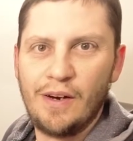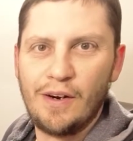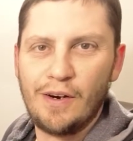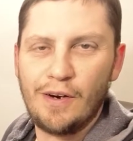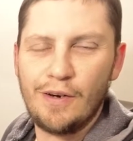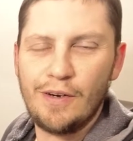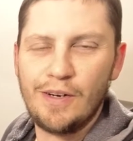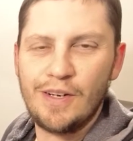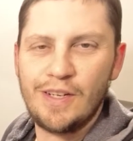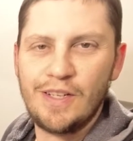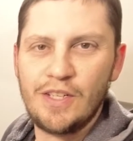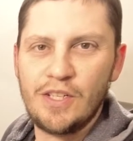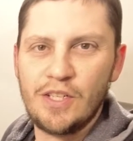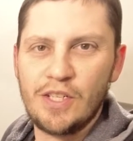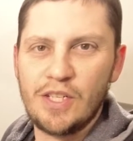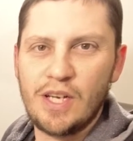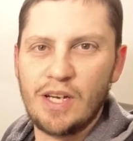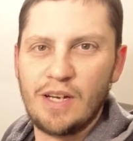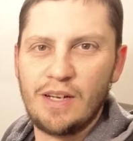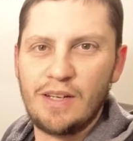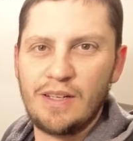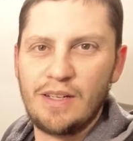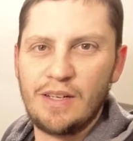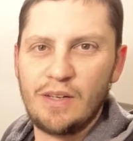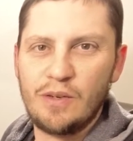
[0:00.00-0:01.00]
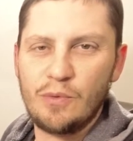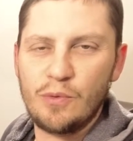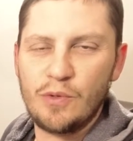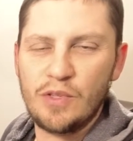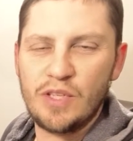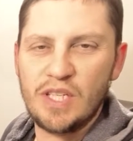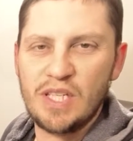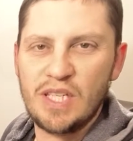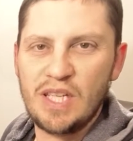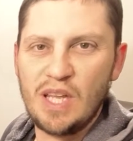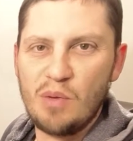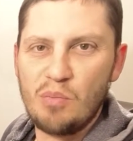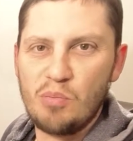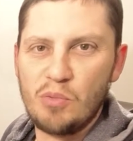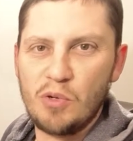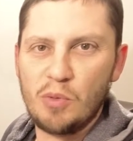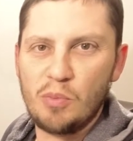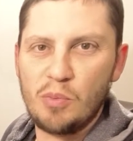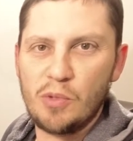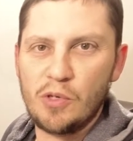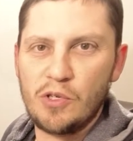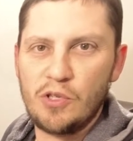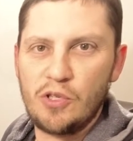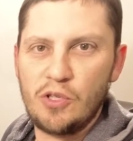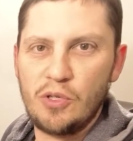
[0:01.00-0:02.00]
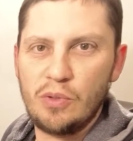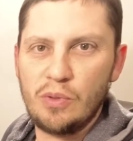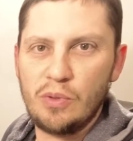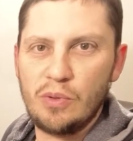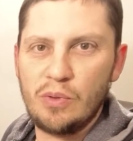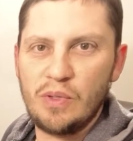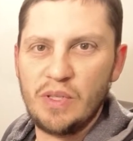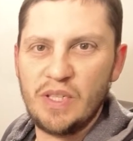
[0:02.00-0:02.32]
Alright, I just got done with step number 2,